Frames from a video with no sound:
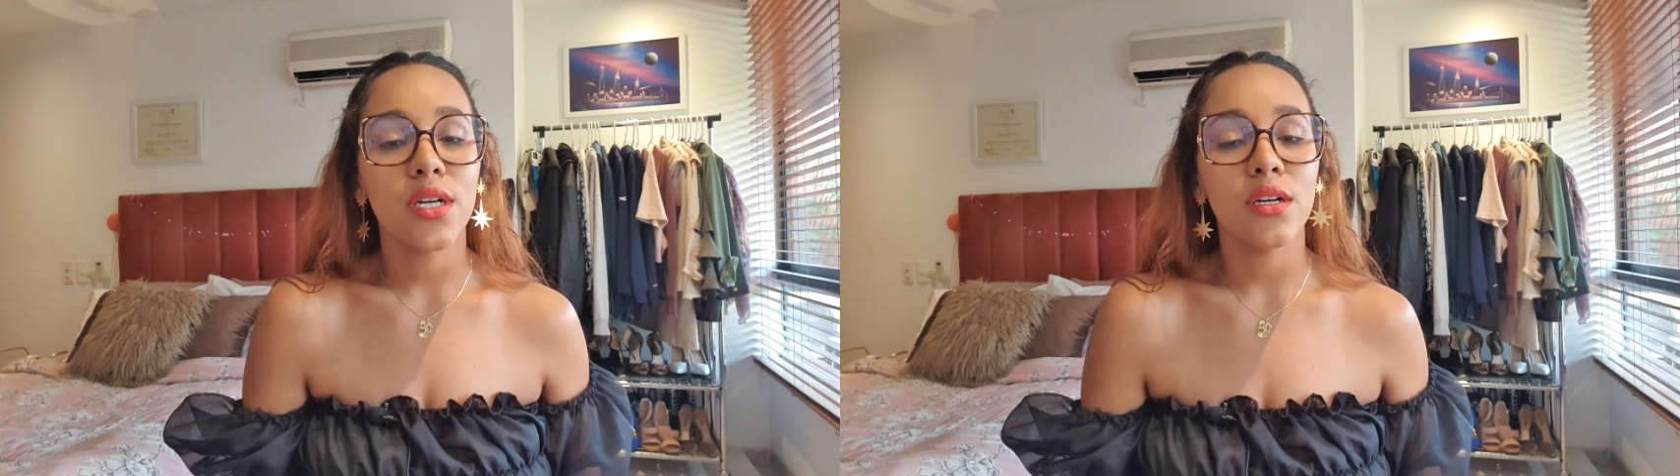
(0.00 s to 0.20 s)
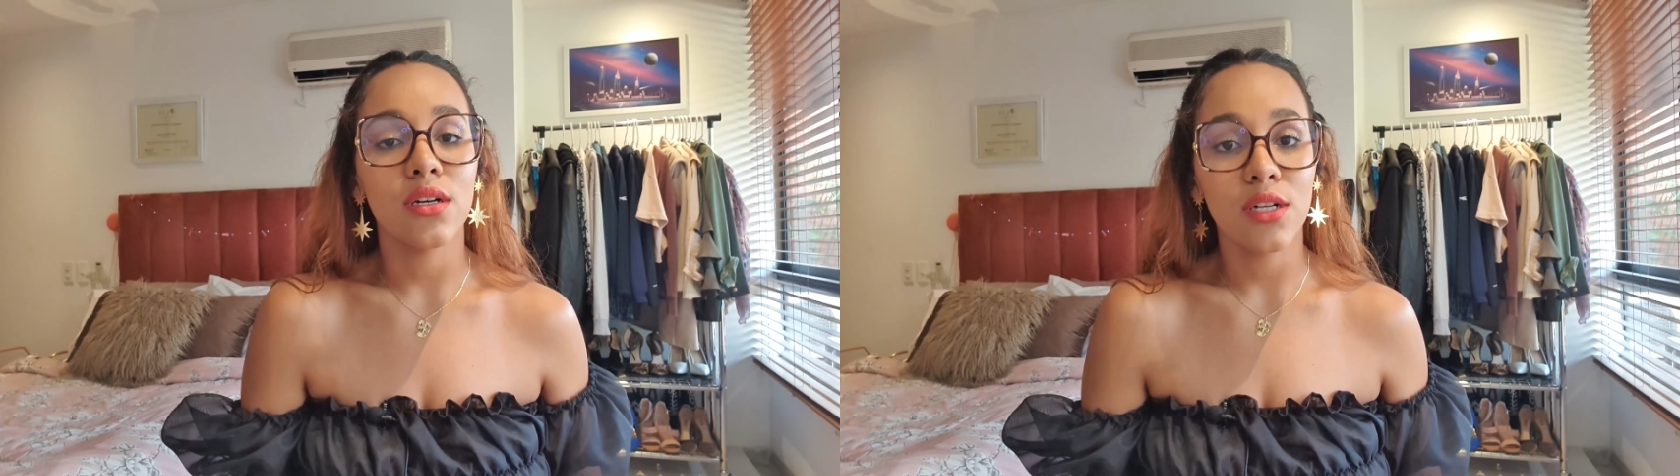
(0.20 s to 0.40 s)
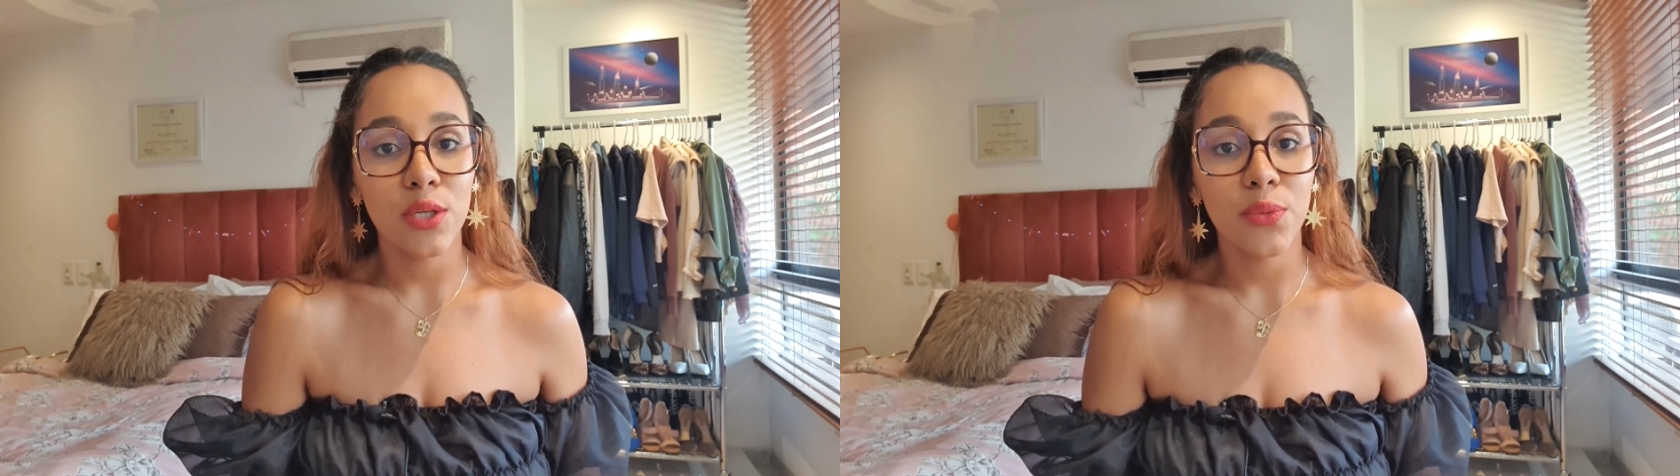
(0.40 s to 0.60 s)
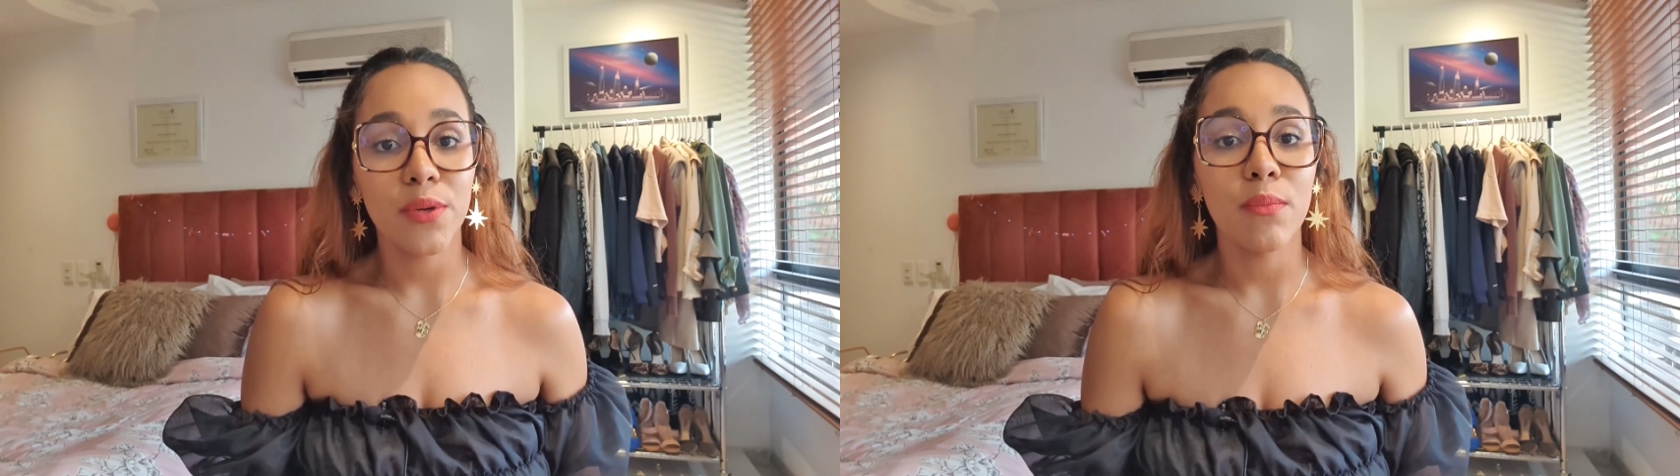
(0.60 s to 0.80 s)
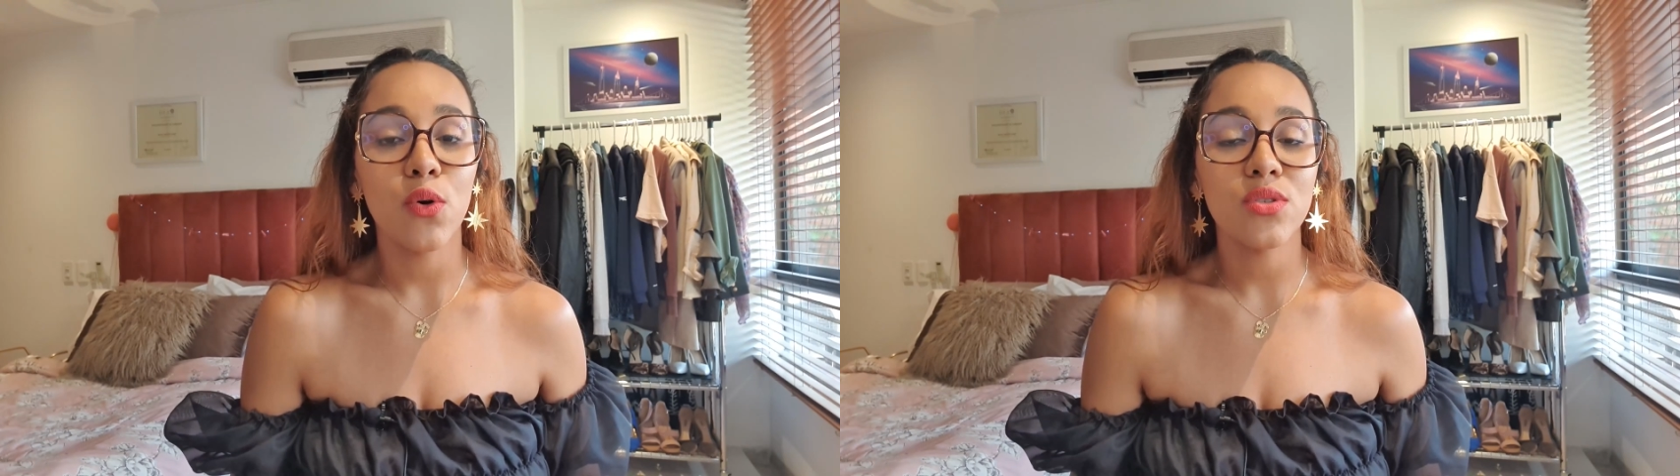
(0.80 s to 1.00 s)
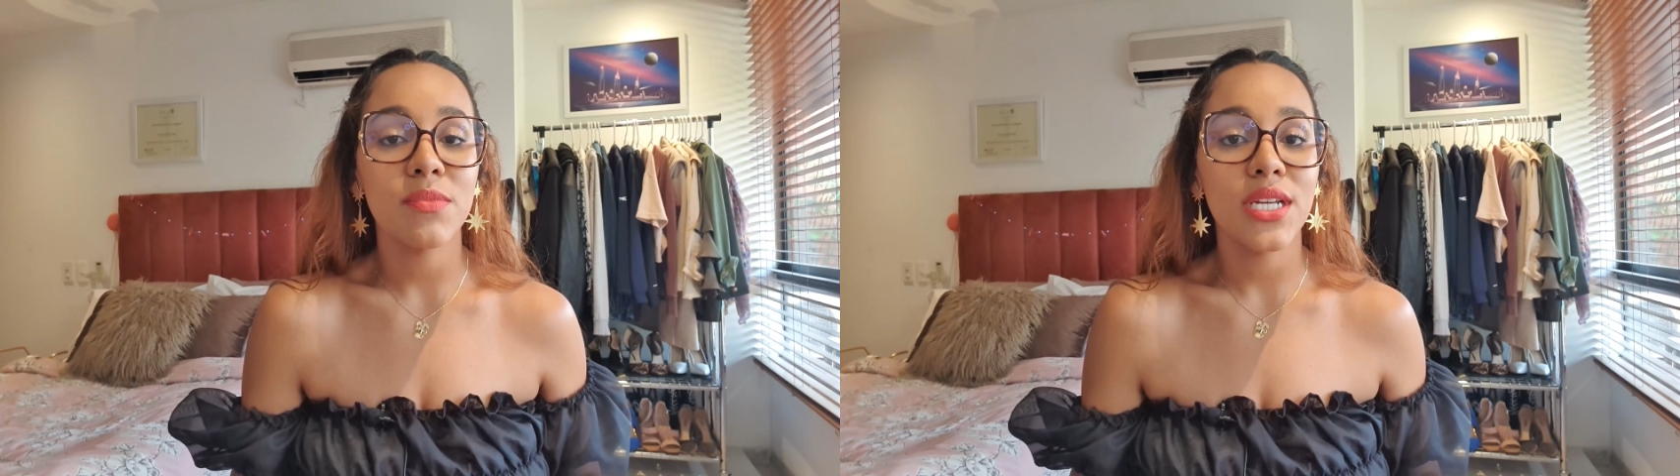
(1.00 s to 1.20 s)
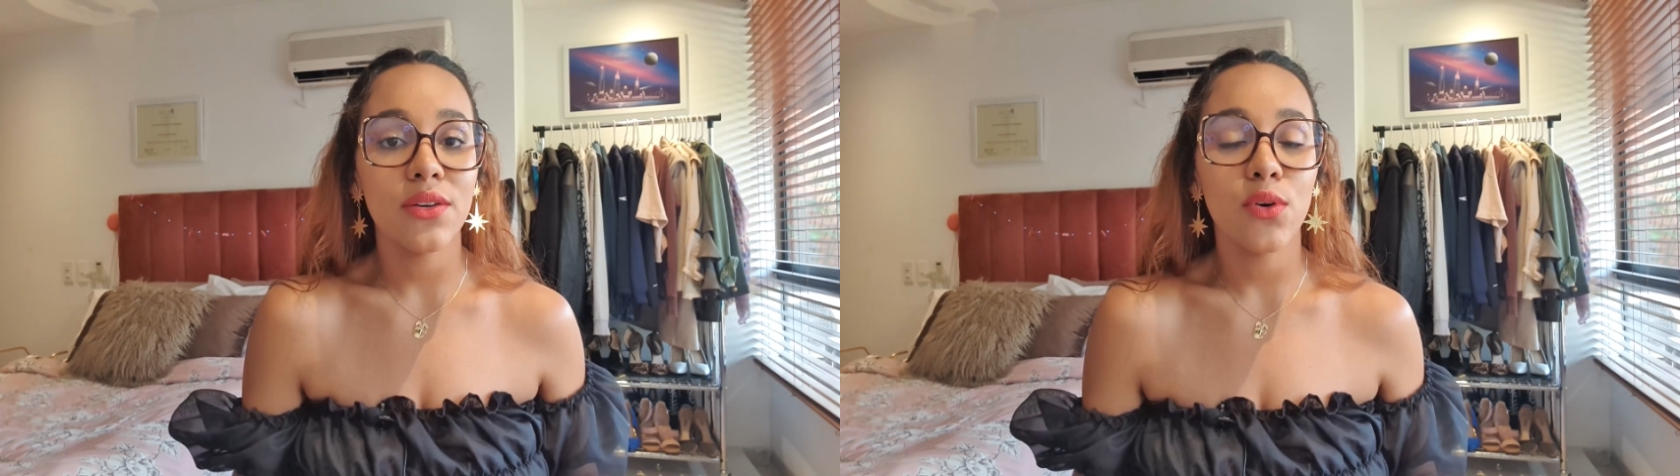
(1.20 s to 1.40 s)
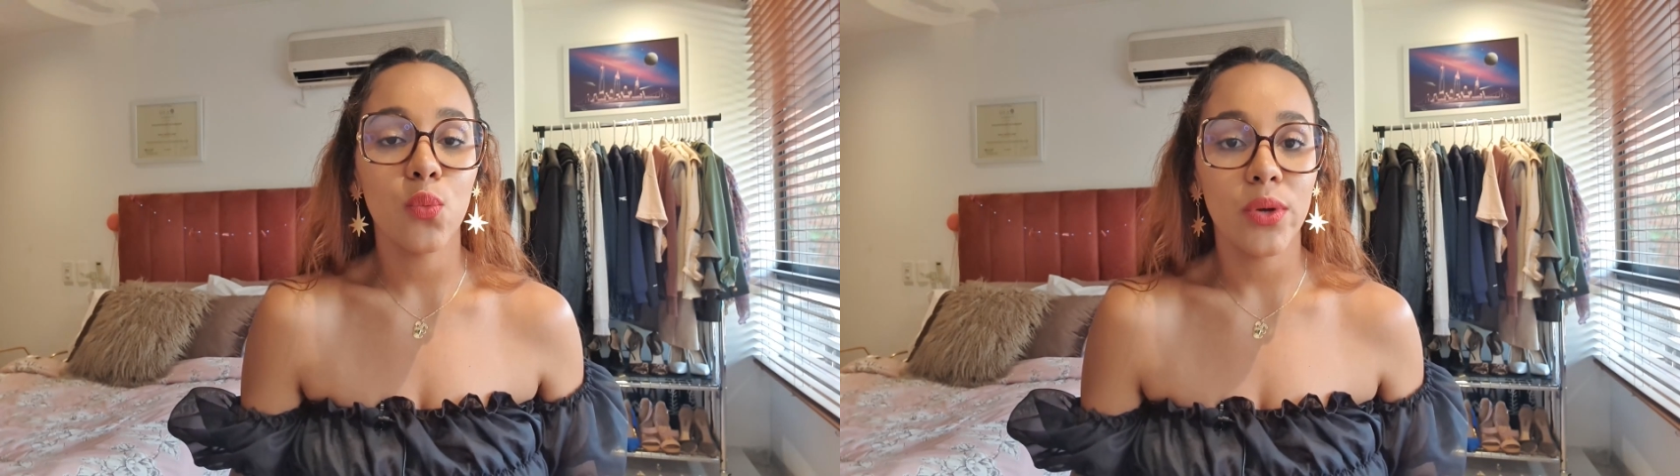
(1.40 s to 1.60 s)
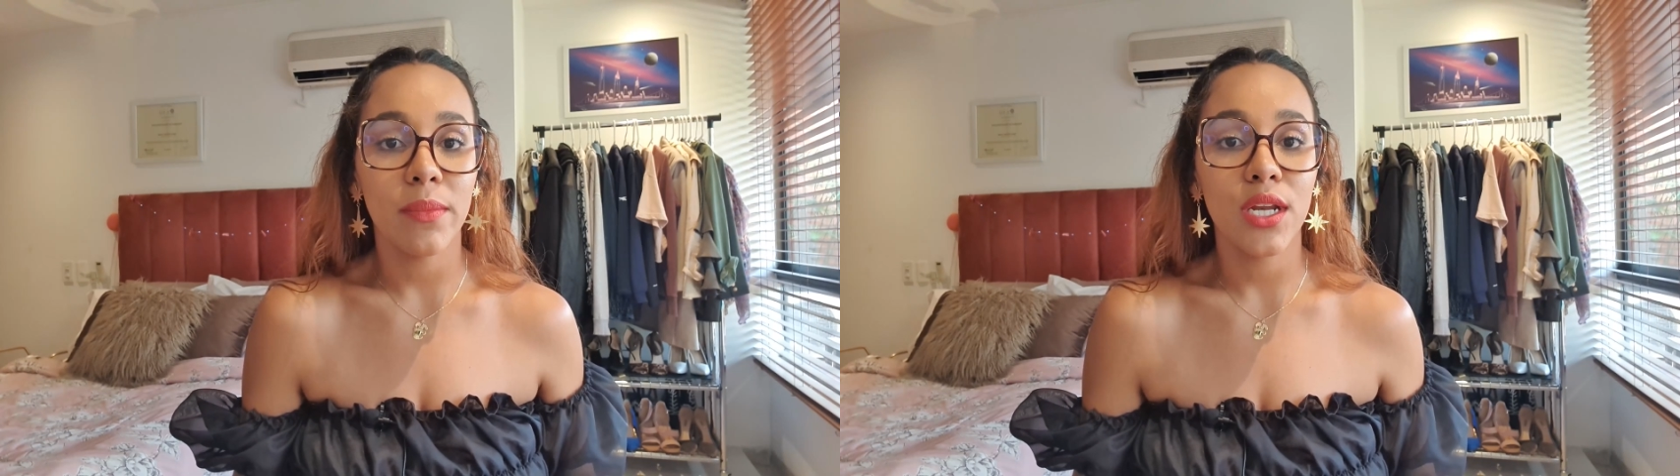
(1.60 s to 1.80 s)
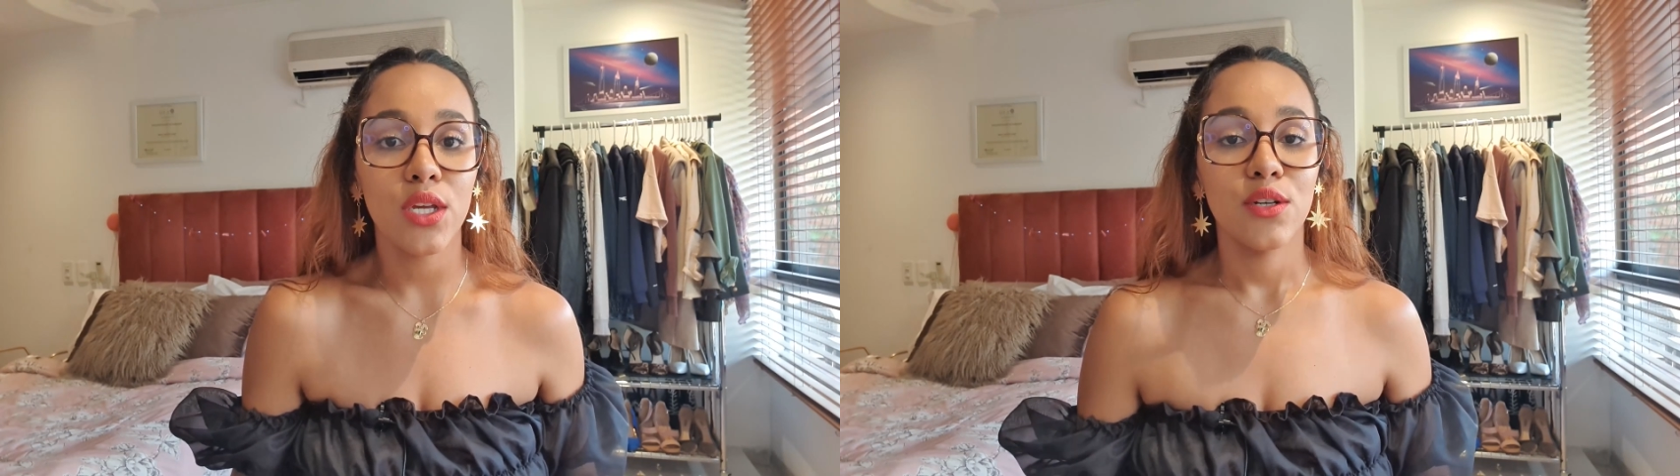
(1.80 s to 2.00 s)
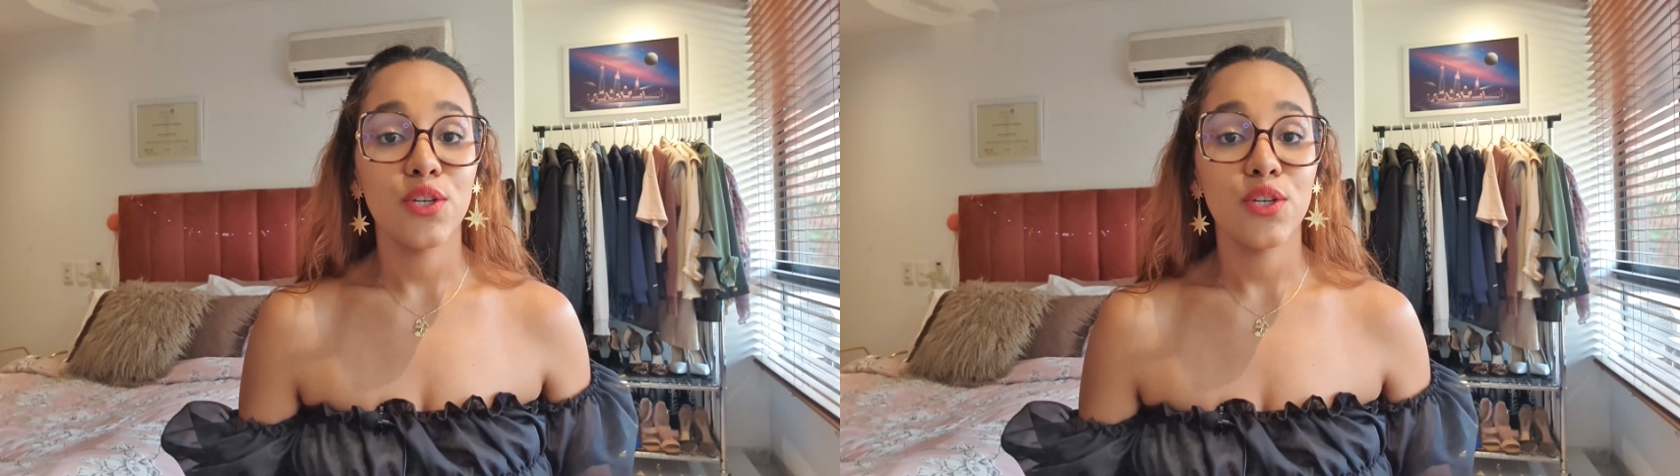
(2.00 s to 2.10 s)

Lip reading: conclude most medieval women